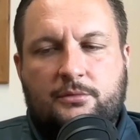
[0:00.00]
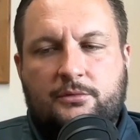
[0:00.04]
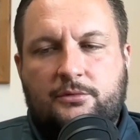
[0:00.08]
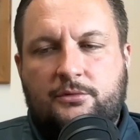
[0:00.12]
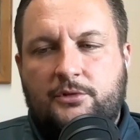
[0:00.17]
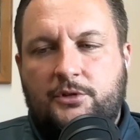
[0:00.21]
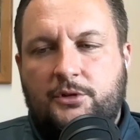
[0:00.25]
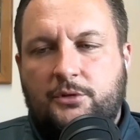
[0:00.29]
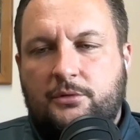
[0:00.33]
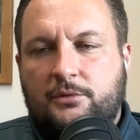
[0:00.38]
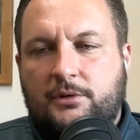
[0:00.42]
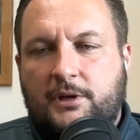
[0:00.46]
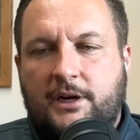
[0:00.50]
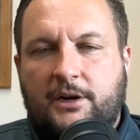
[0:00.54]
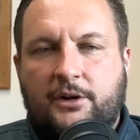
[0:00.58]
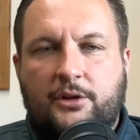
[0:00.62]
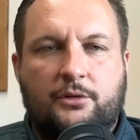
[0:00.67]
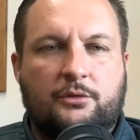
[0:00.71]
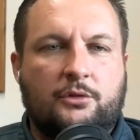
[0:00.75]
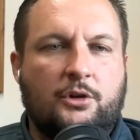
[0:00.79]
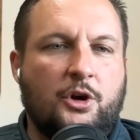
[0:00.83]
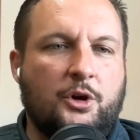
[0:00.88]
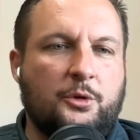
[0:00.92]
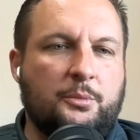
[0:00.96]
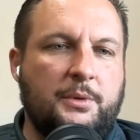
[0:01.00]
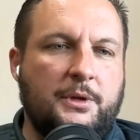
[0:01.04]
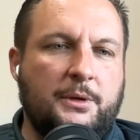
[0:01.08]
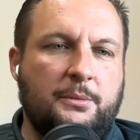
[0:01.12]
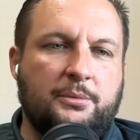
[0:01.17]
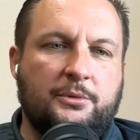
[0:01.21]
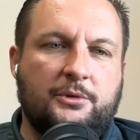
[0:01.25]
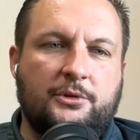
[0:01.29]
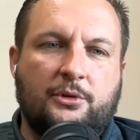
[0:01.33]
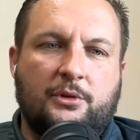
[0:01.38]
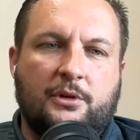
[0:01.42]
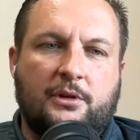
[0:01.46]
you hire the wrong
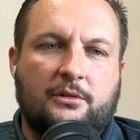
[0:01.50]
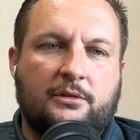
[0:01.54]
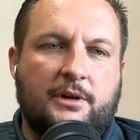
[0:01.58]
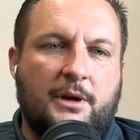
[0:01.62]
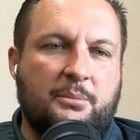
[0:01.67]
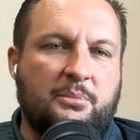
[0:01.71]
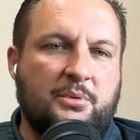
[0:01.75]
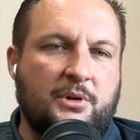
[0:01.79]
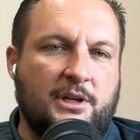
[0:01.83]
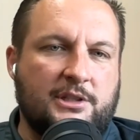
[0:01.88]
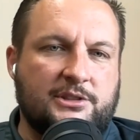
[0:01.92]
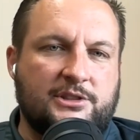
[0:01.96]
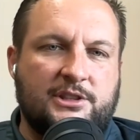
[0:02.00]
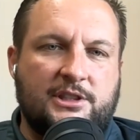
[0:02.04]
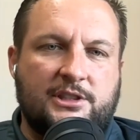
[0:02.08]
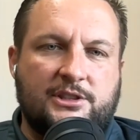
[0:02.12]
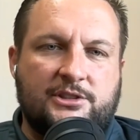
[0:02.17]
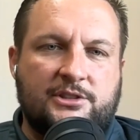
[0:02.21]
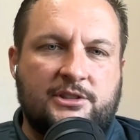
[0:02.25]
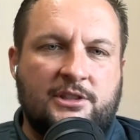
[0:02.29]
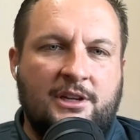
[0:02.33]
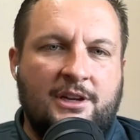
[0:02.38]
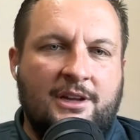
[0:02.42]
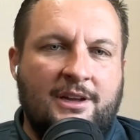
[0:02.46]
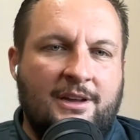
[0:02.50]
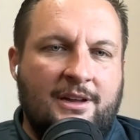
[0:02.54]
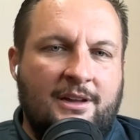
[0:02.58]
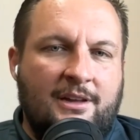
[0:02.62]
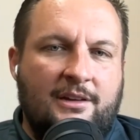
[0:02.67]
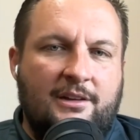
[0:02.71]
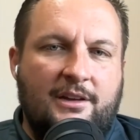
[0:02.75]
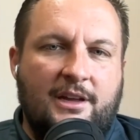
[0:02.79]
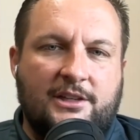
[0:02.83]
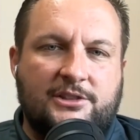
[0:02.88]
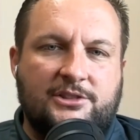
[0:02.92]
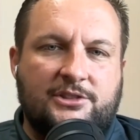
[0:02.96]
people, don't have the right process.
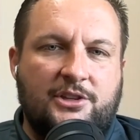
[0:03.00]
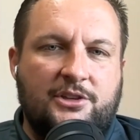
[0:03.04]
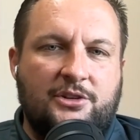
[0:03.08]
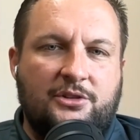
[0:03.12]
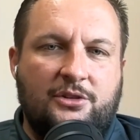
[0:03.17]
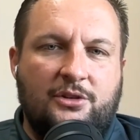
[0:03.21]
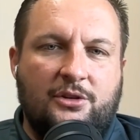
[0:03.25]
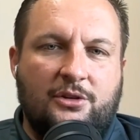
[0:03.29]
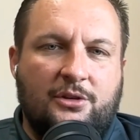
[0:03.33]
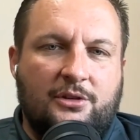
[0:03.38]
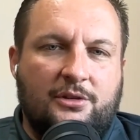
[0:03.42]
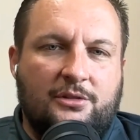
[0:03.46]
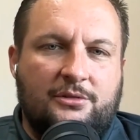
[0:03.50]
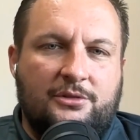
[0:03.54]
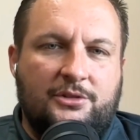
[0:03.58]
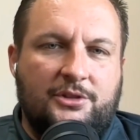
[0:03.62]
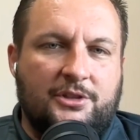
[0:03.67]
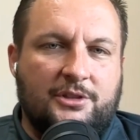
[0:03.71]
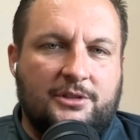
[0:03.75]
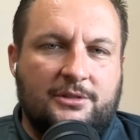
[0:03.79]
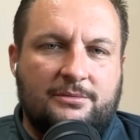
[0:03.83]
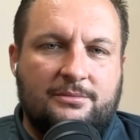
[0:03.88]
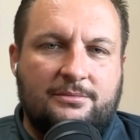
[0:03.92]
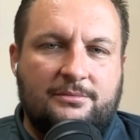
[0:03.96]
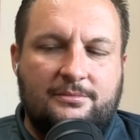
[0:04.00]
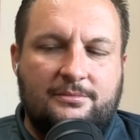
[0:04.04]
Next thing you know, you're